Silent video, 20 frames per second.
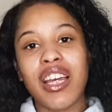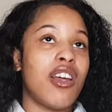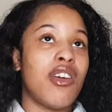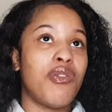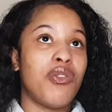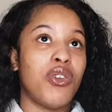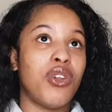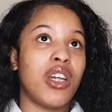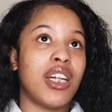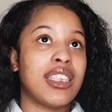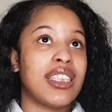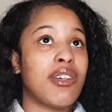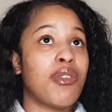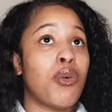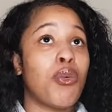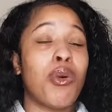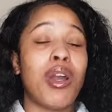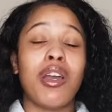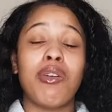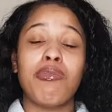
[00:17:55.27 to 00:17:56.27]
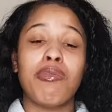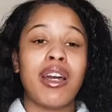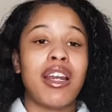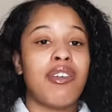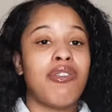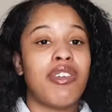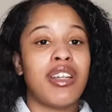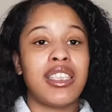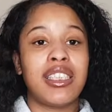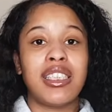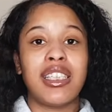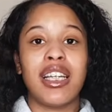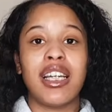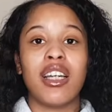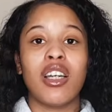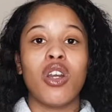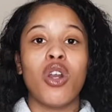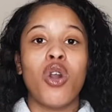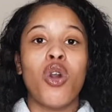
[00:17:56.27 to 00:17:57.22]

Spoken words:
if you guys have a way of manifesting,